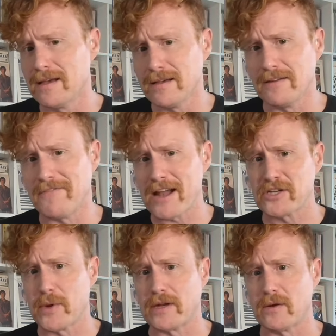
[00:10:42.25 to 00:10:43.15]

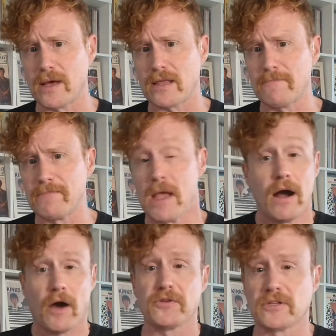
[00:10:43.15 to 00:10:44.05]
infatuated with.
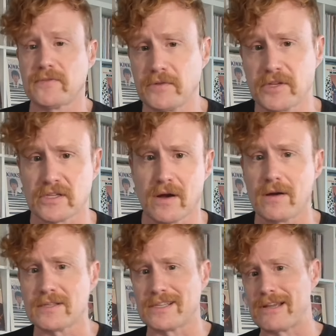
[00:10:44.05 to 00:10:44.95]
Others felt the
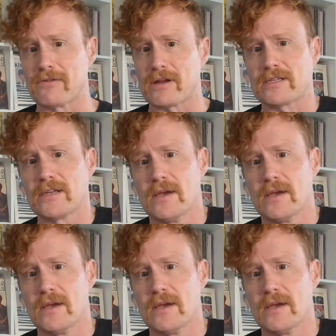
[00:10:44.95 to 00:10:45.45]
song's lyrics